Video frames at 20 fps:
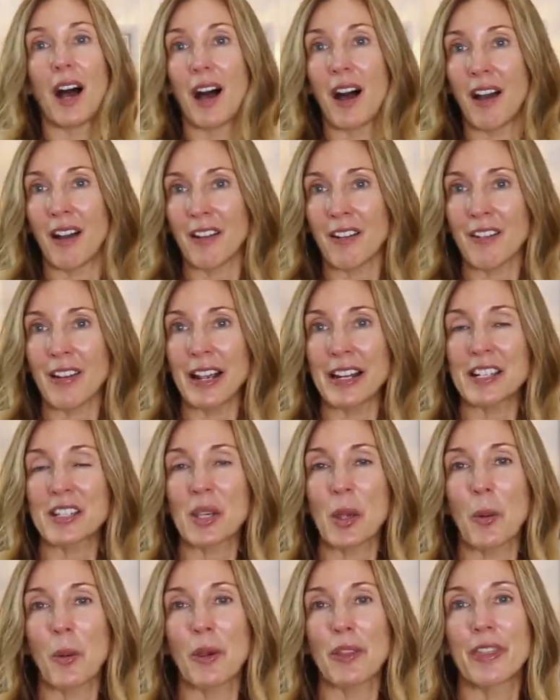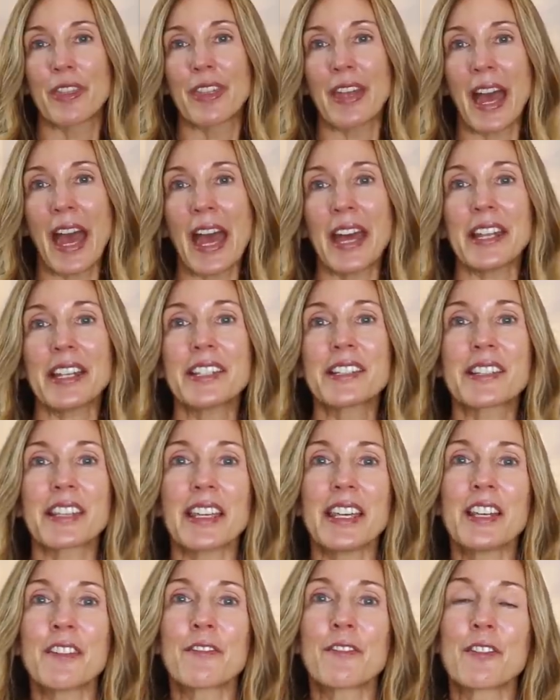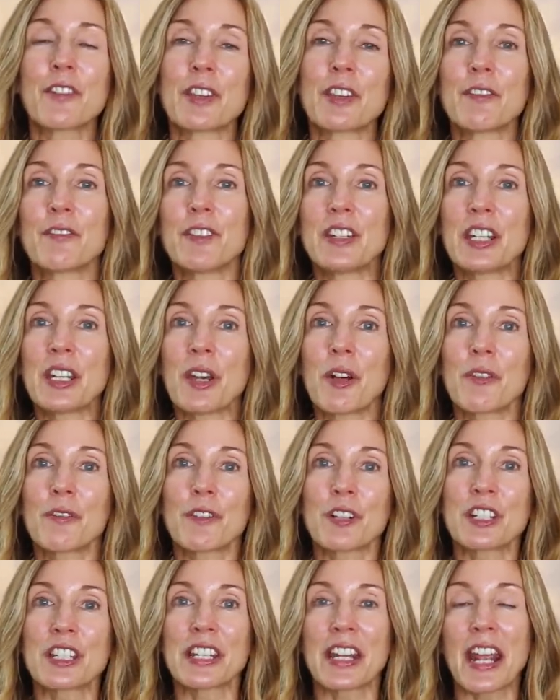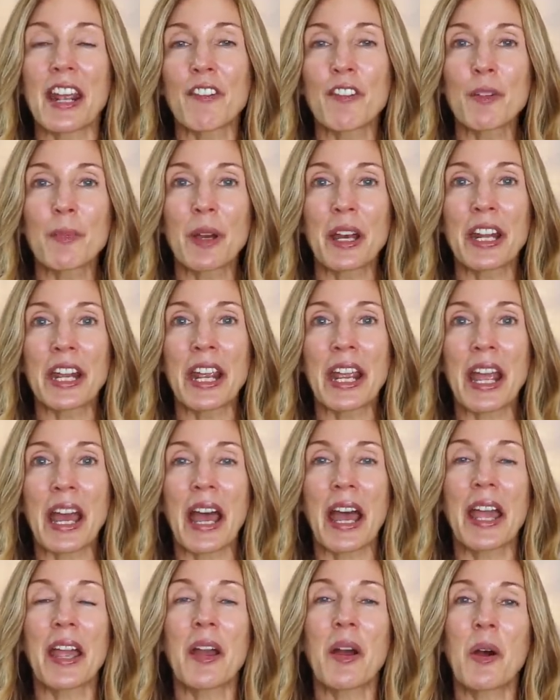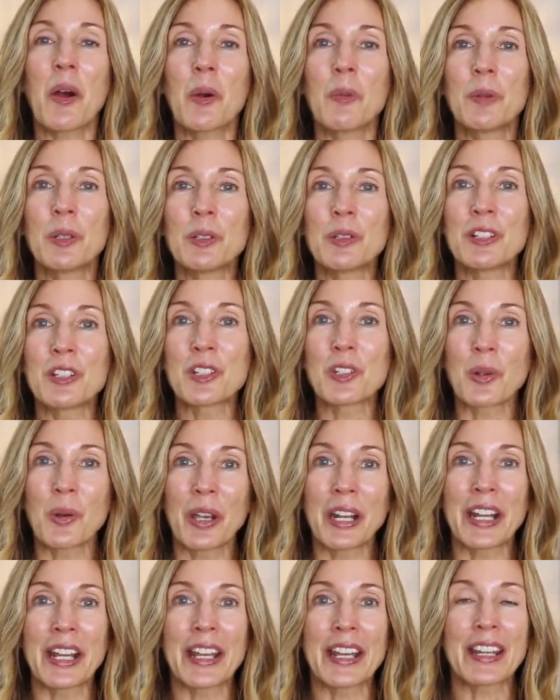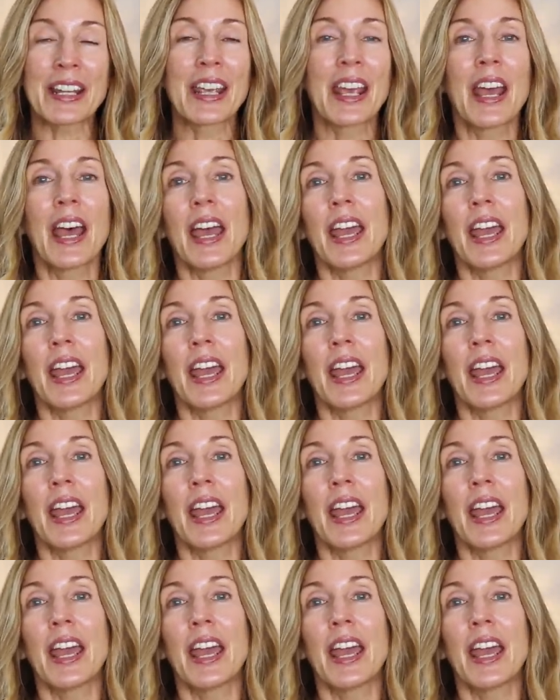All right, so that is it for the video for today, everybody. I hope you enjoyed it.